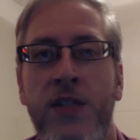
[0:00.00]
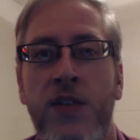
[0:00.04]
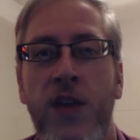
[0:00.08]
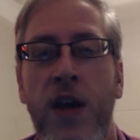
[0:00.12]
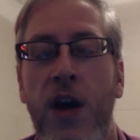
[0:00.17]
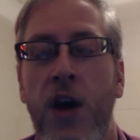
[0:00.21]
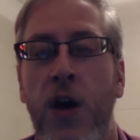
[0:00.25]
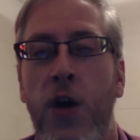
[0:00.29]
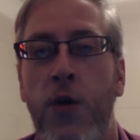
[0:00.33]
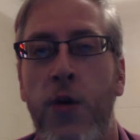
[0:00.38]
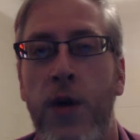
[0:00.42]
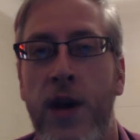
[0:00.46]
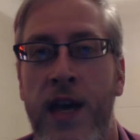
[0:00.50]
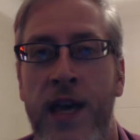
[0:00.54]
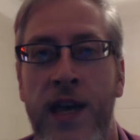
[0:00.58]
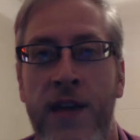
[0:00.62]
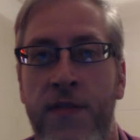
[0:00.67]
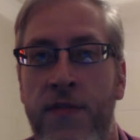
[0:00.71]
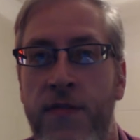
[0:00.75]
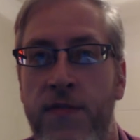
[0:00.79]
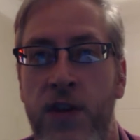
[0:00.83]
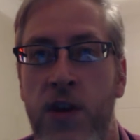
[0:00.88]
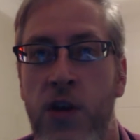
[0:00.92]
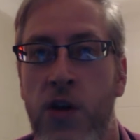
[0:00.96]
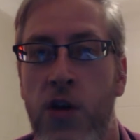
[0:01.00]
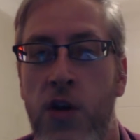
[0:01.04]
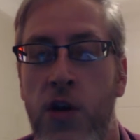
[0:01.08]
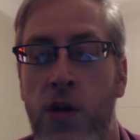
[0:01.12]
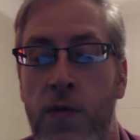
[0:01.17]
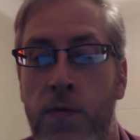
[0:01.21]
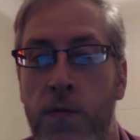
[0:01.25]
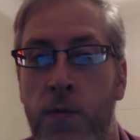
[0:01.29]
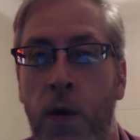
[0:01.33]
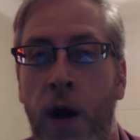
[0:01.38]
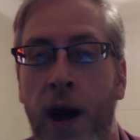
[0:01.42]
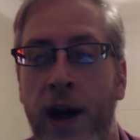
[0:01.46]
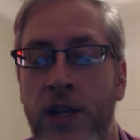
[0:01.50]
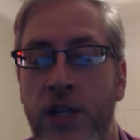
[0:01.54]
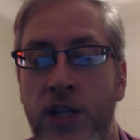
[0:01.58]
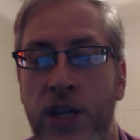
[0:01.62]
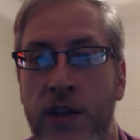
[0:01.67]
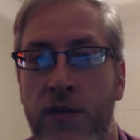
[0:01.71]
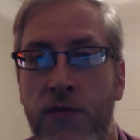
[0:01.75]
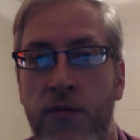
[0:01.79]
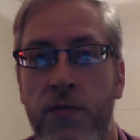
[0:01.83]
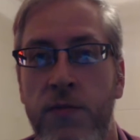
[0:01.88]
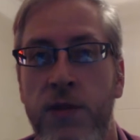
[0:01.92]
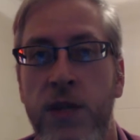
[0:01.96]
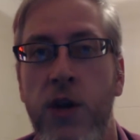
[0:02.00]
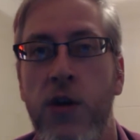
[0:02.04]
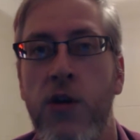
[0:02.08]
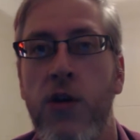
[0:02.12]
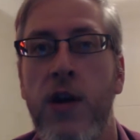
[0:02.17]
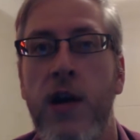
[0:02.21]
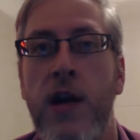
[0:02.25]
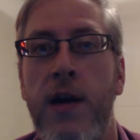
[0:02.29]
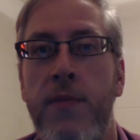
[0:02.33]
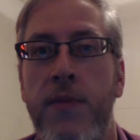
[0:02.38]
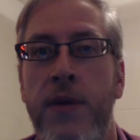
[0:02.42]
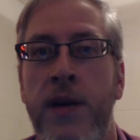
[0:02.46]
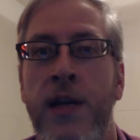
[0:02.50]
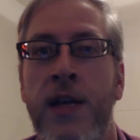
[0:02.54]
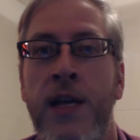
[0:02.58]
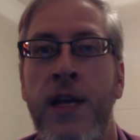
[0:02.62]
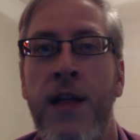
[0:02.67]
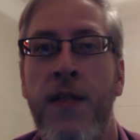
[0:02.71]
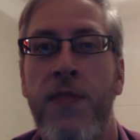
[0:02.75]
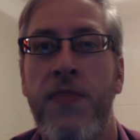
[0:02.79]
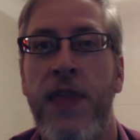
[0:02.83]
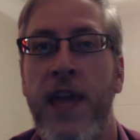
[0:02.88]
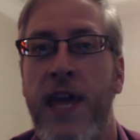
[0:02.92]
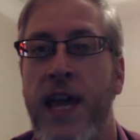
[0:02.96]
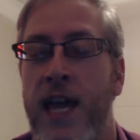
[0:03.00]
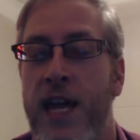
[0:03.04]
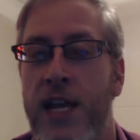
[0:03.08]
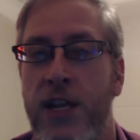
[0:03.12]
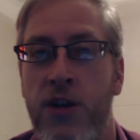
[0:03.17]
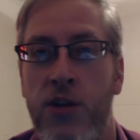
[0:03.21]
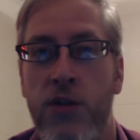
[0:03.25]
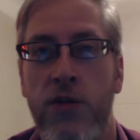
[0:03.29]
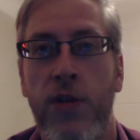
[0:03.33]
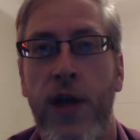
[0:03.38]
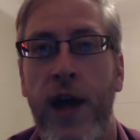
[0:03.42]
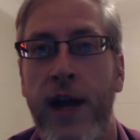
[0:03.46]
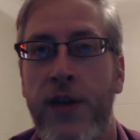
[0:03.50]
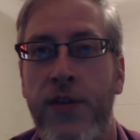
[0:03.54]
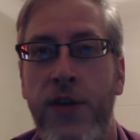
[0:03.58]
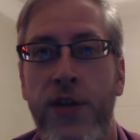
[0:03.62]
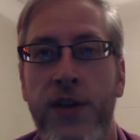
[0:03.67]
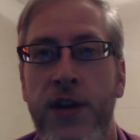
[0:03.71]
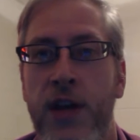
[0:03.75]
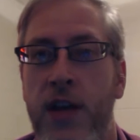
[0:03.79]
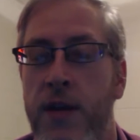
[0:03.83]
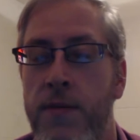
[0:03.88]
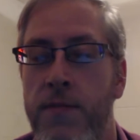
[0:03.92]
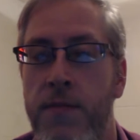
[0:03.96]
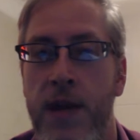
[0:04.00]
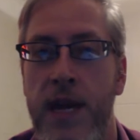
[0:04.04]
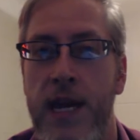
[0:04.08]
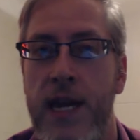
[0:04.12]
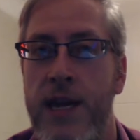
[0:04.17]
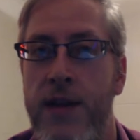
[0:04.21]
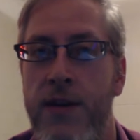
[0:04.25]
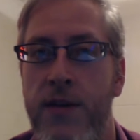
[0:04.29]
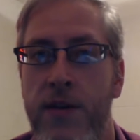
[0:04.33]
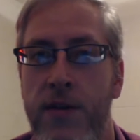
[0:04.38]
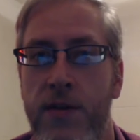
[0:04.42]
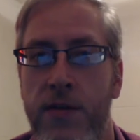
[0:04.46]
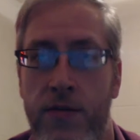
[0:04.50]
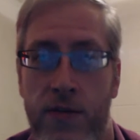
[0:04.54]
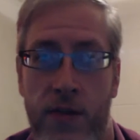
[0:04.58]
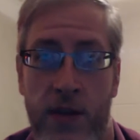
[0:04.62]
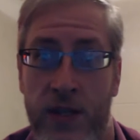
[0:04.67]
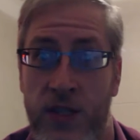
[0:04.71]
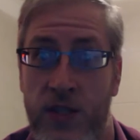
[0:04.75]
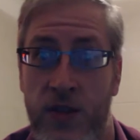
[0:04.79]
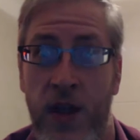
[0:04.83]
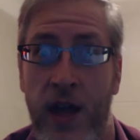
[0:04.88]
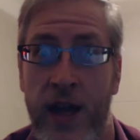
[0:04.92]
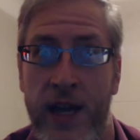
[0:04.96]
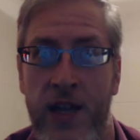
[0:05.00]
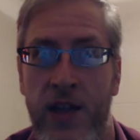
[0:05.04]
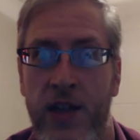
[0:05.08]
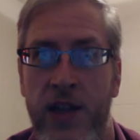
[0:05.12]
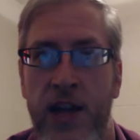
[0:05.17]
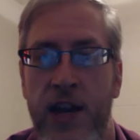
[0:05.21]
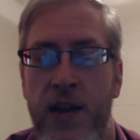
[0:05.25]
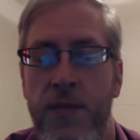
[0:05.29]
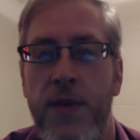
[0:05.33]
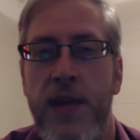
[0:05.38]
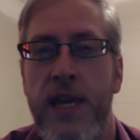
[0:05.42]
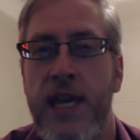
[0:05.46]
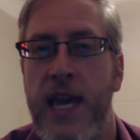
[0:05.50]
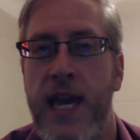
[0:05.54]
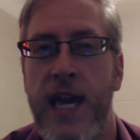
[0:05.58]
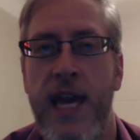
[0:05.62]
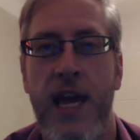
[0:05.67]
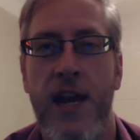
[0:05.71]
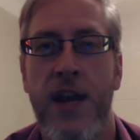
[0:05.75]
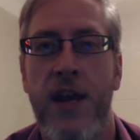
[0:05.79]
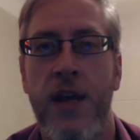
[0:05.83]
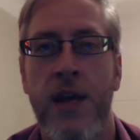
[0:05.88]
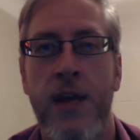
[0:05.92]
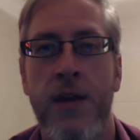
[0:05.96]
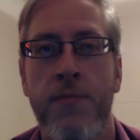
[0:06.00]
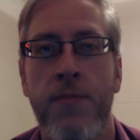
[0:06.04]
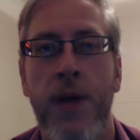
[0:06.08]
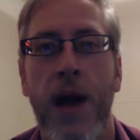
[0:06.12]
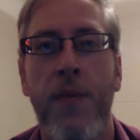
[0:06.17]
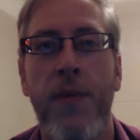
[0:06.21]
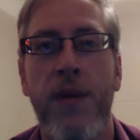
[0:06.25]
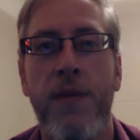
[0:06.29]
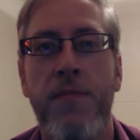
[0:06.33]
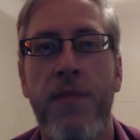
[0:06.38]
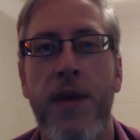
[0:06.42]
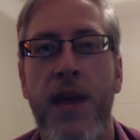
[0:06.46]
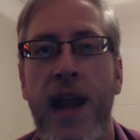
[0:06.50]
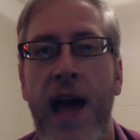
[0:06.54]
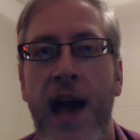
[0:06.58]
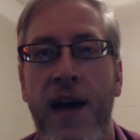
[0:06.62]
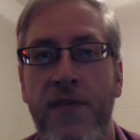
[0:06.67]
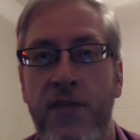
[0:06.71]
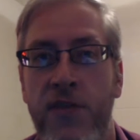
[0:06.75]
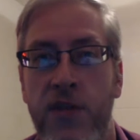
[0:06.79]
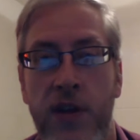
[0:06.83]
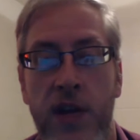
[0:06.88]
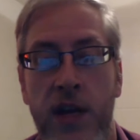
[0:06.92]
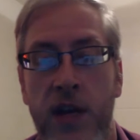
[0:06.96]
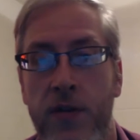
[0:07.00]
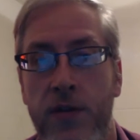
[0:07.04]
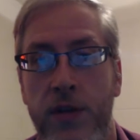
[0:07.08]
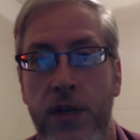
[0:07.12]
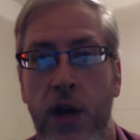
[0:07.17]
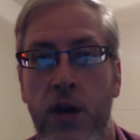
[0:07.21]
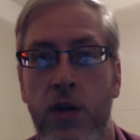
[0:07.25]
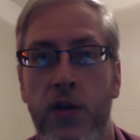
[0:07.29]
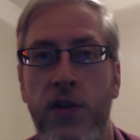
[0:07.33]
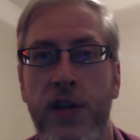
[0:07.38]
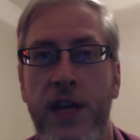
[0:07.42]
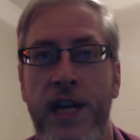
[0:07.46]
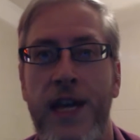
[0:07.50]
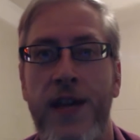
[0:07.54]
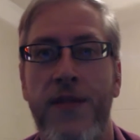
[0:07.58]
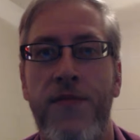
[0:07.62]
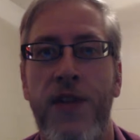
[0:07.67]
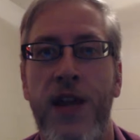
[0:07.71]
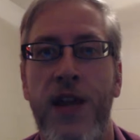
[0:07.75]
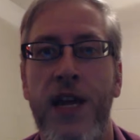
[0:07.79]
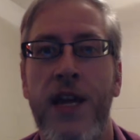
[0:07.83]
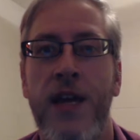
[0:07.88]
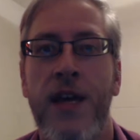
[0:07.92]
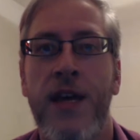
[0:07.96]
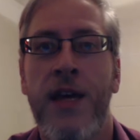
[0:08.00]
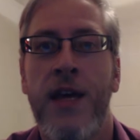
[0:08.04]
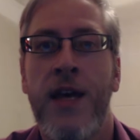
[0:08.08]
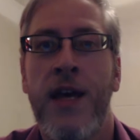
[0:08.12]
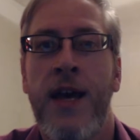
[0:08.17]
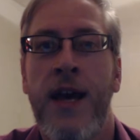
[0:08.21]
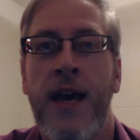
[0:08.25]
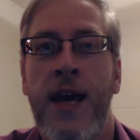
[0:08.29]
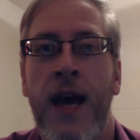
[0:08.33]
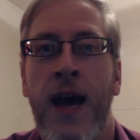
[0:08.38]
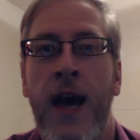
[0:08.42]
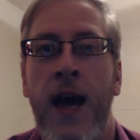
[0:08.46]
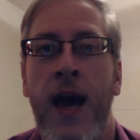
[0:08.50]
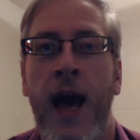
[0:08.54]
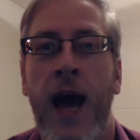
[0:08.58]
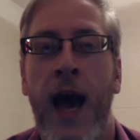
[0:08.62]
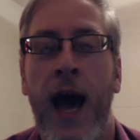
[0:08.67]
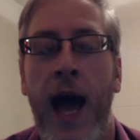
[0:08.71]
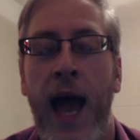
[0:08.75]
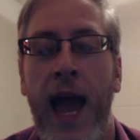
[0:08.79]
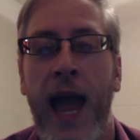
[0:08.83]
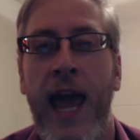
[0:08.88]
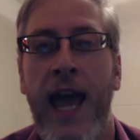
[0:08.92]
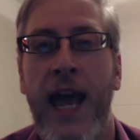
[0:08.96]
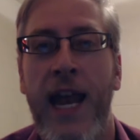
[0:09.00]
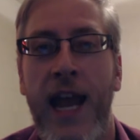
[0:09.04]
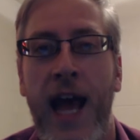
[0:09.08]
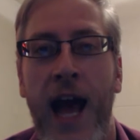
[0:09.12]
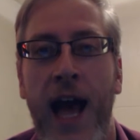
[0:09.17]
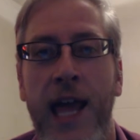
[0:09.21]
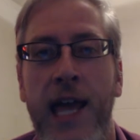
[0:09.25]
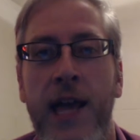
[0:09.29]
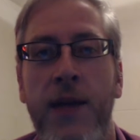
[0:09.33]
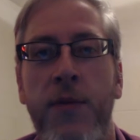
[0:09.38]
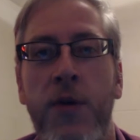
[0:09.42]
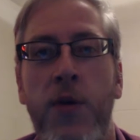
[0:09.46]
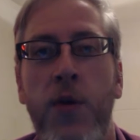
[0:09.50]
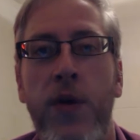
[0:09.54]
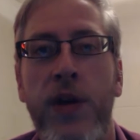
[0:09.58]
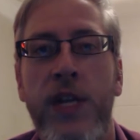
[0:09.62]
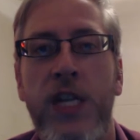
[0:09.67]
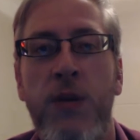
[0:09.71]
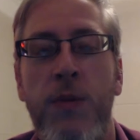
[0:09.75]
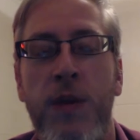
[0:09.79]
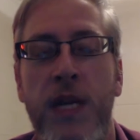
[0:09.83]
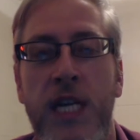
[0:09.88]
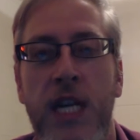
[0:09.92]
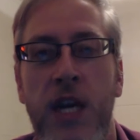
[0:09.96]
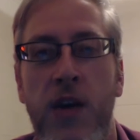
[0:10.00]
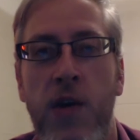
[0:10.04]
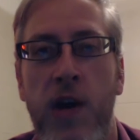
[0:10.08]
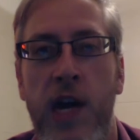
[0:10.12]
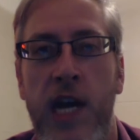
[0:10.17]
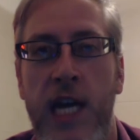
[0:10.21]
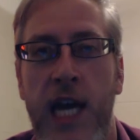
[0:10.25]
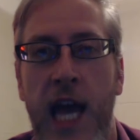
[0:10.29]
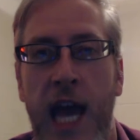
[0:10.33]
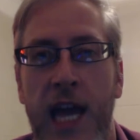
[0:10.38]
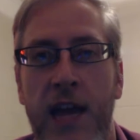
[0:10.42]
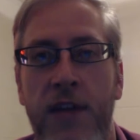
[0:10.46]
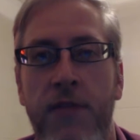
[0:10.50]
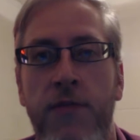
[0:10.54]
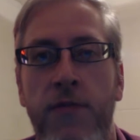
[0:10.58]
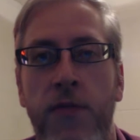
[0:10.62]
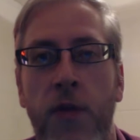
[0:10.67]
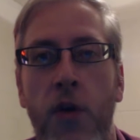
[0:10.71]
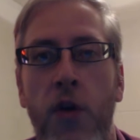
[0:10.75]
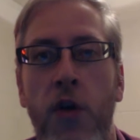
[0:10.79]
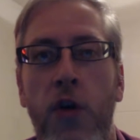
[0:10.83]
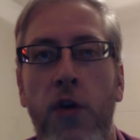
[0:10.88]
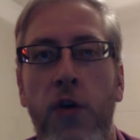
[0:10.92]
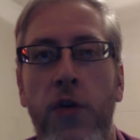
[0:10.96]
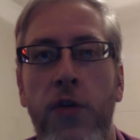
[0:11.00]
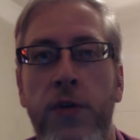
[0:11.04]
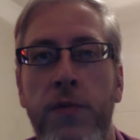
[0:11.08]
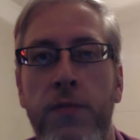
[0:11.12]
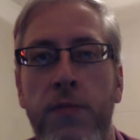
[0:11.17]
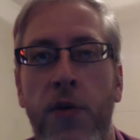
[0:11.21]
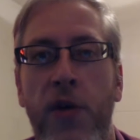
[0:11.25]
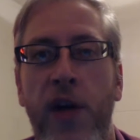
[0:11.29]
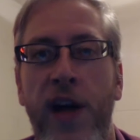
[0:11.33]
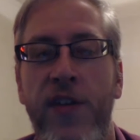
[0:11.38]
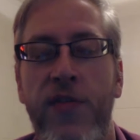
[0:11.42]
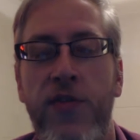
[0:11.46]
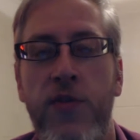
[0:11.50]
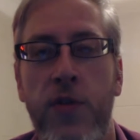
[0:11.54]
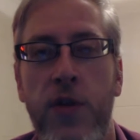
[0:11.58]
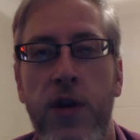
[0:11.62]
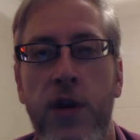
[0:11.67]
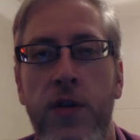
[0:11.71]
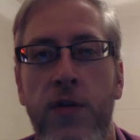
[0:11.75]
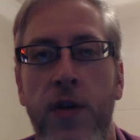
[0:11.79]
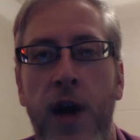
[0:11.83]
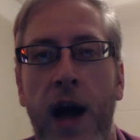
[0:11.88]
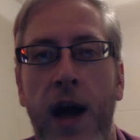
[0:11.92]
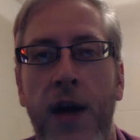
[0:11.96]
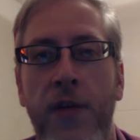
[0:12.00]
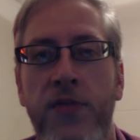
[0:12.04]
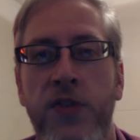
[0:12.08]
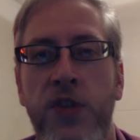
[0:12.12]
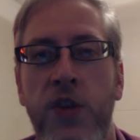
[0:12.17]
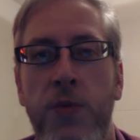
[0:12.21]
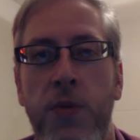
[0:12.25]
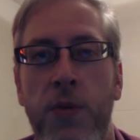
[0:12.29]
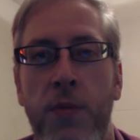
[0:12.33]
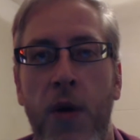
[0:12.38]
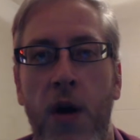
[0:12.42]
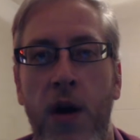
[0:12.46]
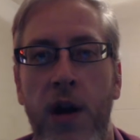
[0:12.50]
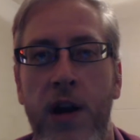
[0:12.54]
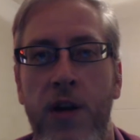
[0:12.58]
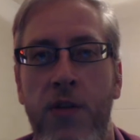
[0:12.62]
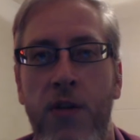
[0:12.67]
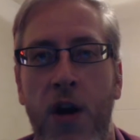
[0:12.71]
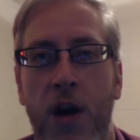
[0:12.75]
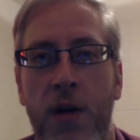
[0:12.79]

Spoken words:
So if you're watching from Europe, then it's likely going to begin probably mid-afternoon to early evening. And I am going to be doing a full playthrough of Super Mario